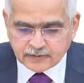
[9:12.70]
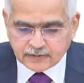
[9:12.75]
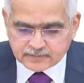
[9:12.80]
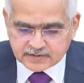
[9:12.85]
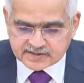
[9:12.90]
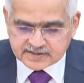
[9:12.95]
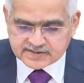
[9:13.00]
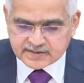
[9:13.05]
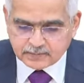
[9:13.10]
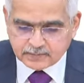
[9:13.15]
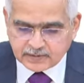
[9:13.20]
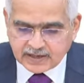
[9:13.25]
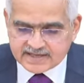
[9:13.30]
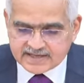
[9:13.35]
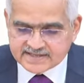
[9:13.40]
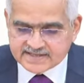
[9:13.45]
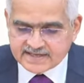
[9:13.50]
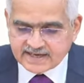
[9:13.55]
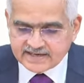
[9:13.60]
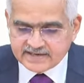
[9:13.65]
From the
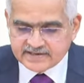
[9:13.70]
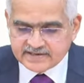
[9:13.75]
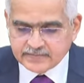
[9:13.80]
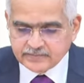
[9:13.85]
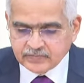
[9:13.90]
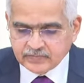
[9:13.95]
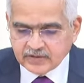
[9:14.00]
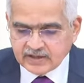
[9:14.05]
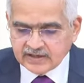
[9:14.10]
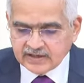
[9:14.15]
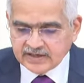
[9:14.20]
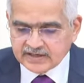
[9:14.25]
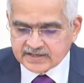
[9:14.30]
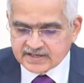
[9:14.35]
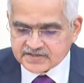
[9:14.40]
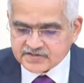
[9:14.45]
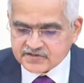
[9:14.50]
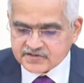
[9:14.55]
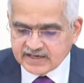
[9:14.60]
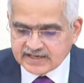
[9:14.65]
supply side,
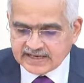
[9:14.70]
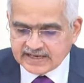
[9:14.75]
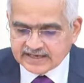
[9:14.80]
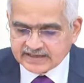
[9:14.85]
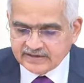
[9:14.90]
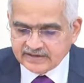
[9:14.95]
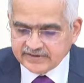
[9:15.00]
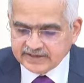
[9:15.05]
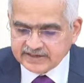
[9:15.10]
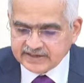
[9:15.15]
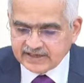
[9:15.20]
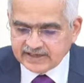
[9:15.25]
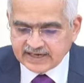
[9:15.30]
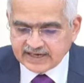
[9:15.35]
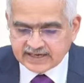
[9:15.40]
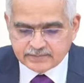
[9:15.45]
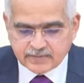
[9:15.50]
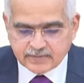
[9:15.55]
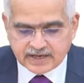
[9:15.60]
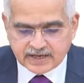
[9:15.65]
industrial activity
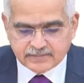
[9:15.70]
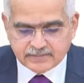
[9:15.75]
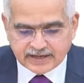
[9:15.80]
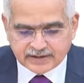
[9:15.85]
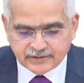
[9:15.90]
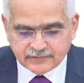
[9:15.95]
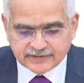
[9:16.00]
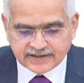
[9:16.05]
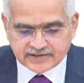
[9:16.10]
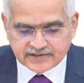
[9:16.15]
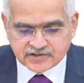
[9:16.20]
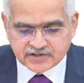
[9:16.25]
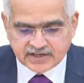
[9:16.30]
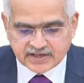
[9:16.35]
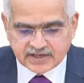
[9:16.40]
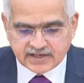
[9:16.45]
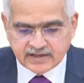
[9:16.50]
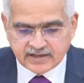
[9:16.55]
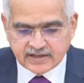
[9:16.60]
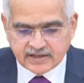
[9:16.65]
led by
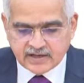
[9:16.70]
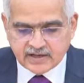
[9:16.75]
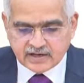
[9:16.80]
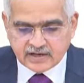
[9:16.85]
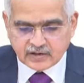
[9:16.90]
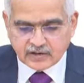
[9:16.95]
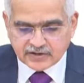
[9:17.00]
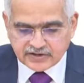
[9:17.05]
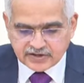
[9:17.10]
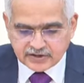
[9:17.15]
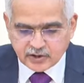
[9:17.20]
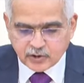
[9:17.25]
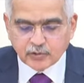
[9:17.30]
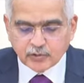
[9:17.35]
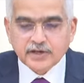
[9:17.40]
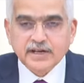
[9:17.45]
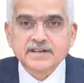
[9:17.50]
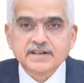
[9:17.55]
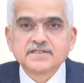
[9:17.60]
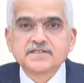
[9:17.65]
manufacturing
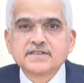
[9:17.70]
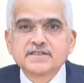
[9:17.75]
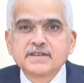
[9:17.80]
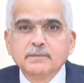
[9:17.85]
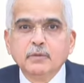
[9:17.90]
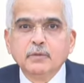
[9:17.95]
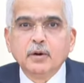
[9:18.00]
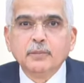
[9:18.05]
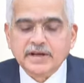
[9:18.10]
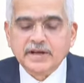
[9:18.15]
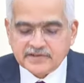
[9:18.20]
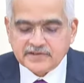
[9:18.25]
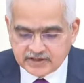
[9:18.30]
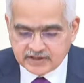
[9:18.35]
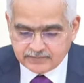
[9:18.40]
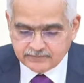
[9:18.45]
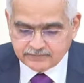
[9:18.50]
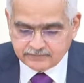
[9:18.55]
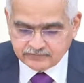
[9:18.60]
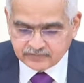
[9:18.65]
continued its
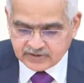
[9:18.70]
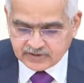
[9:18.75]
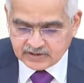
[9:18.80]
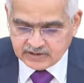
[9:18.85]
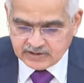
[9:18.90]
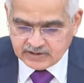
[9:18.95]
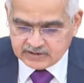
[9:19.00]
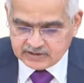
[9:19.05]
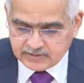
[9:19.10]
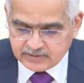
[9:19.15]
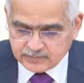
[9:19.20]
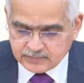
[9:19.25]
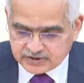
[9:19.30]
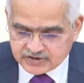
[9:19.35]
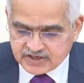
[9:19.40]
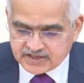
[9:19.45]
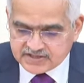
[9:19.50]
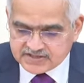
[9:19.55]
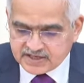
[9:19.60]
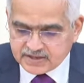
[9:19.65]
momentum. The
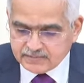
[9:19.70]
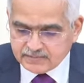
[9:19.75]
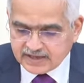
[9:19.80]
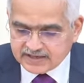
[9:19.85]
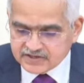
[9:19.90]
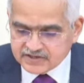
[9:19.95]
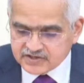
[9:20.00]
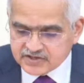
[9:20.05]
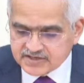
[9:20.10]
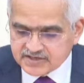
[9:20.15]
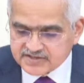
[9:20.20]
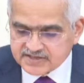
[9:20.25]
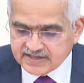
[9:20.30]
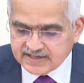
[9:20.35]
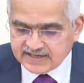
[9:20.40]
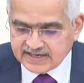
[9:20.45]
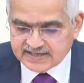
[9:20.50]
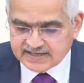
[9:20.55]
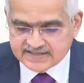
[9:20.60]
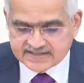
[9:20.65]
Purchasing Managers
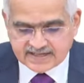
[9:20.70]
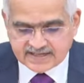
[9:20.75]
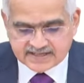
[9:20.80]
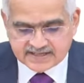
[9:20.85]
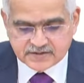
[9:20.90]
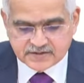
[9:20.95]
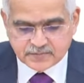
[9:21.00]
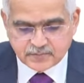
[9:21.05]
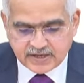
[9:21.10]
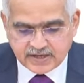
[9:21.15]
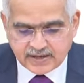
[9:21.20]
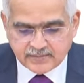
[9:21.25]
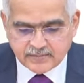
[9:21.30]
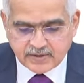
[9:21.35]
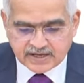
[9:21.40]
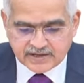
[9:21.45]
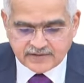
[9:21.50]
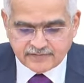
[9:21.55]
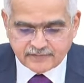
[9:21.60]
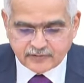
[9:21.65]
Index, that is
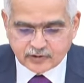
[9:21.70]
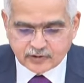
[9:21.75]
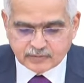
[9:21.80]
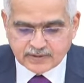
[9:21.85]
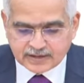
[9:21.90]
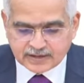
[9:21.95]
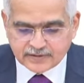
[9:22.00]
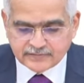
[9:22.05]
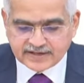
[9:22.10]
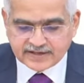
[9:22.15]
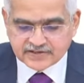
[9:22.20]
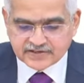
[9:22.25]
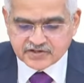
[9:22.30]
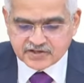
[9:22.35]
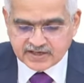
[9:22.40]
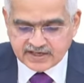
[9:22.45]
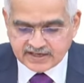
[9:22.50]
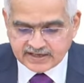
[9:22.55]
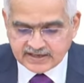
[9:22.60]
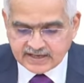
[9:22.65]
PMI for
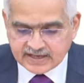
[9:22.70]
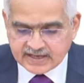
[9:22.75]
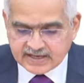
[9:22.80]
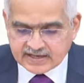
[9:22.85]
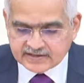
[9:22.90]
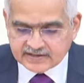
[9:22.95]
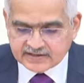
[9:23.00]
manufacturing,